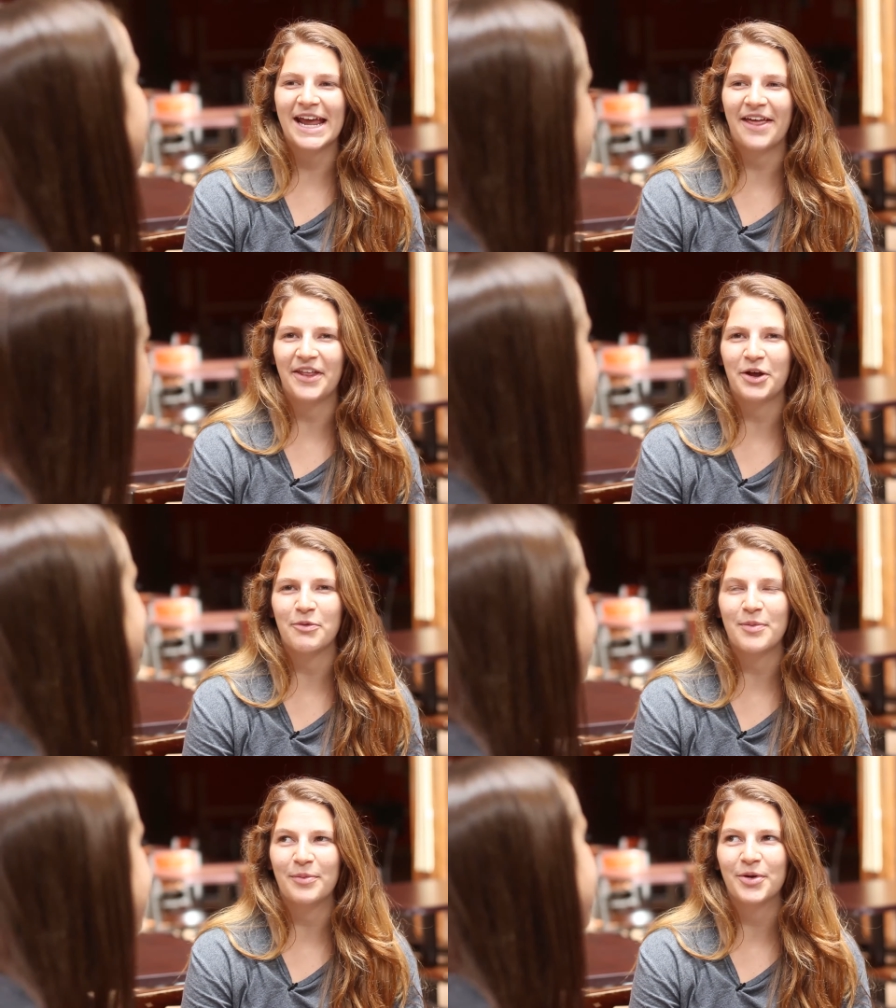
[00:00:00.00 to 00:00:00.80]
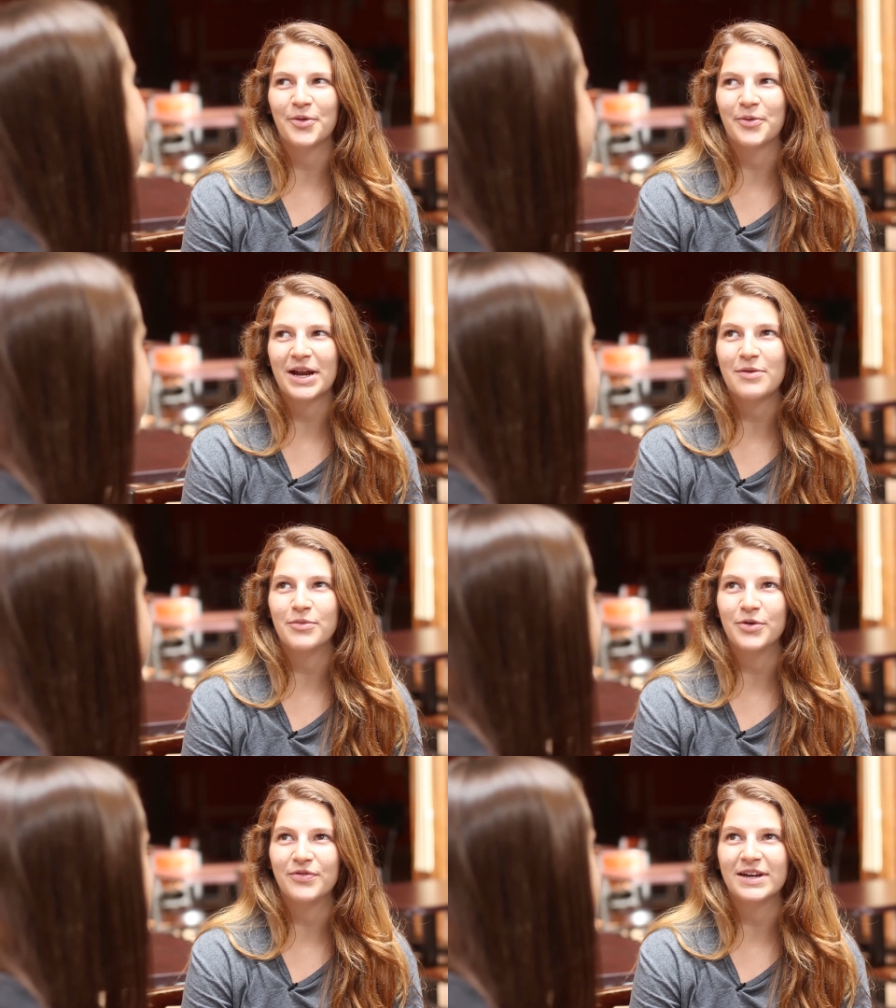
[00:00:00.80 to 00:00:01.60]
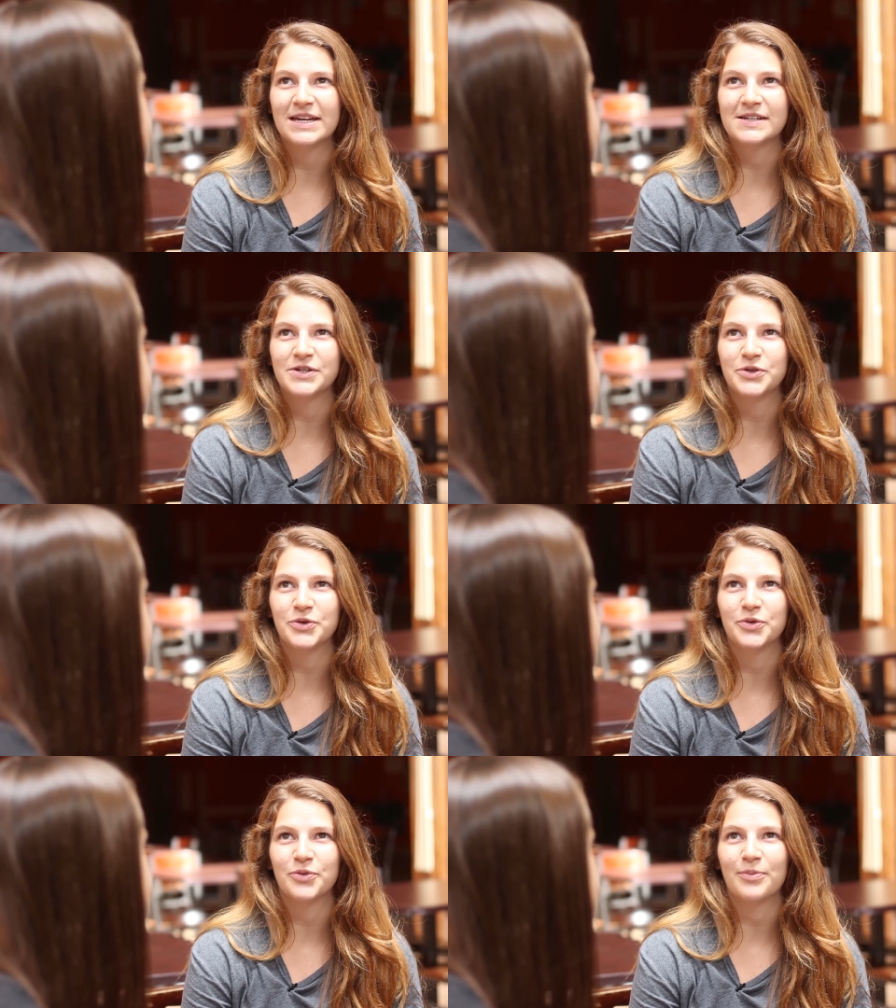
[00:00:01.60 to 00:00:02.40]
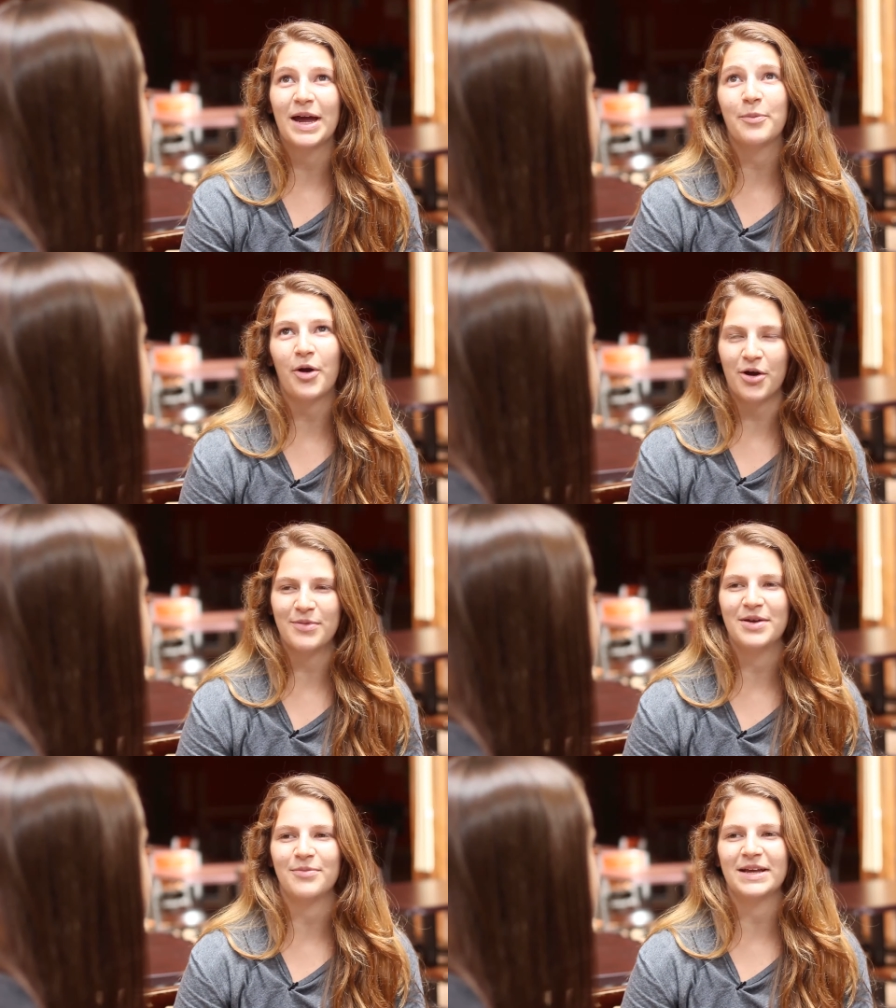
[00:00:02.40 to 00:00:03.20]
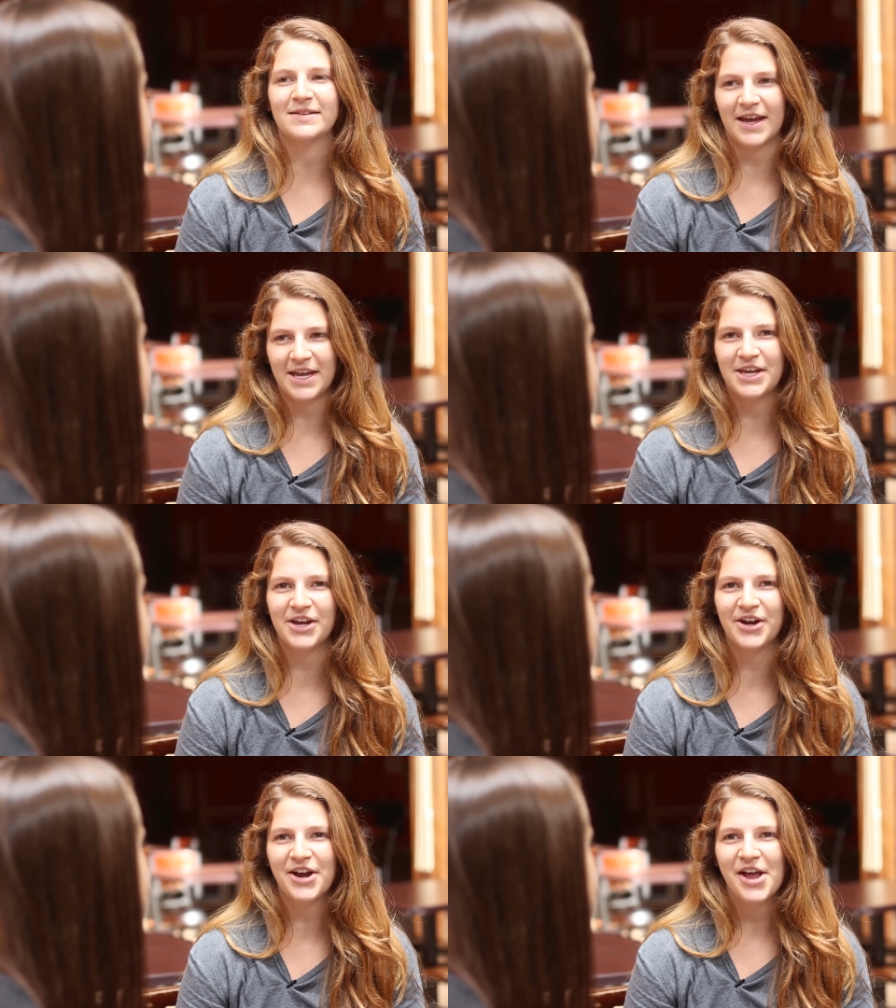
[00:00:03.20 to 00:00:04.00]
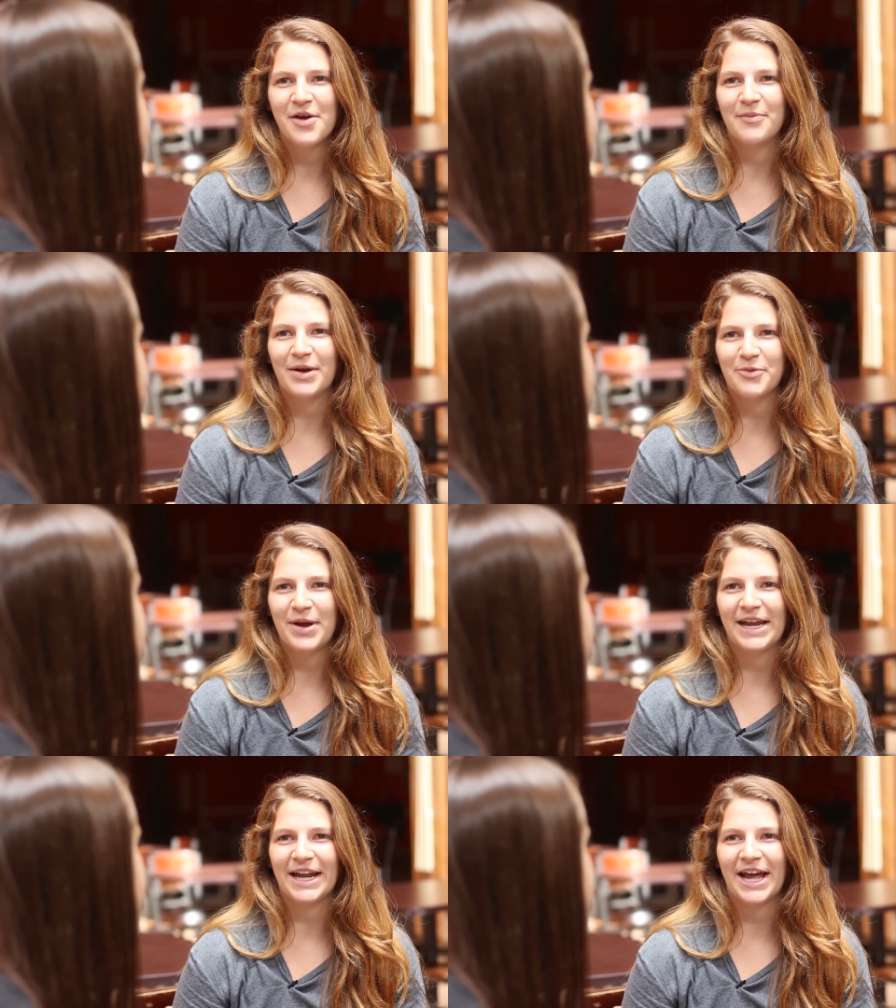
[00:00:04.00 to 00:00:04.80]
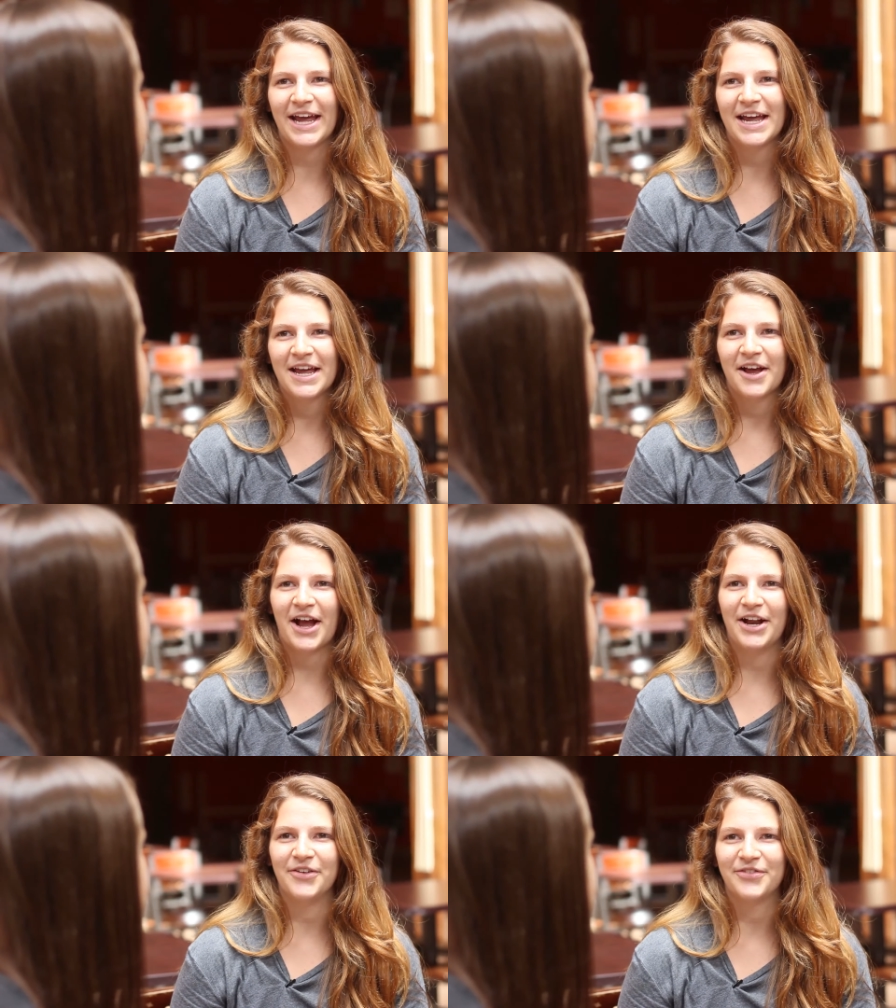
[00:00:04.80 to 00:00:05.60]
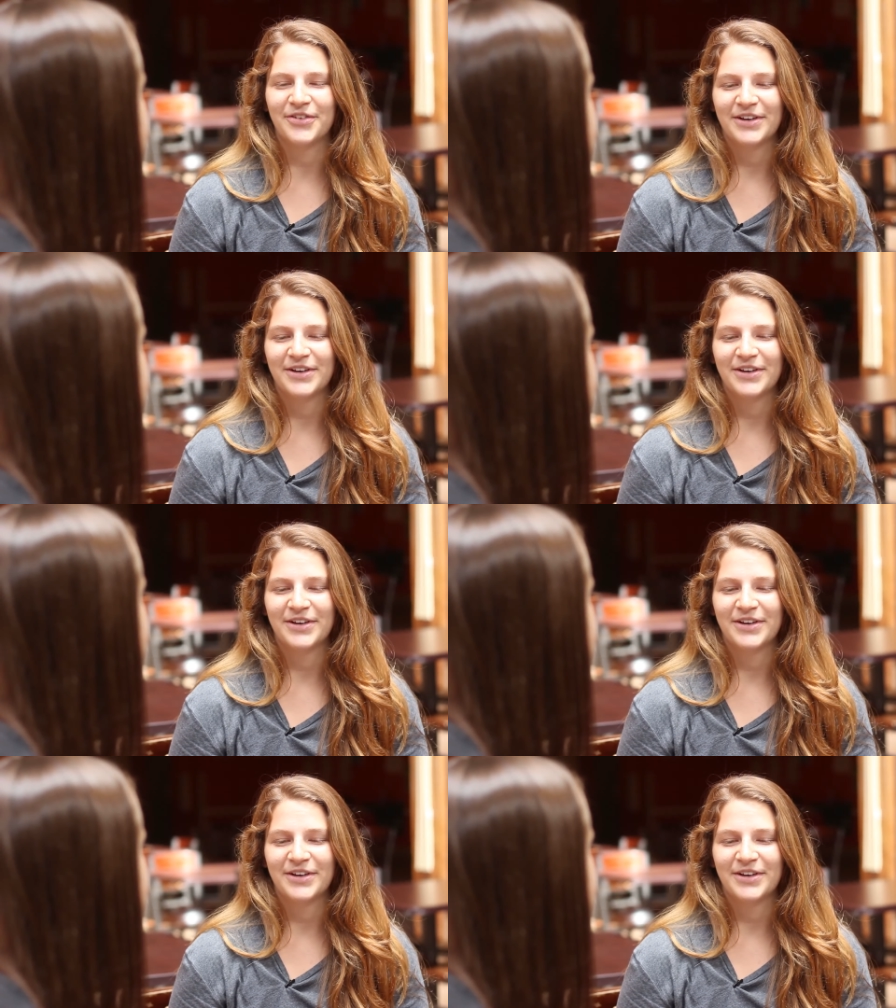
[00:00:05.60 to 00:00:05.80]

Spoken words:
And then I remember when I moved into my apartment my second year, my roommate and I kind of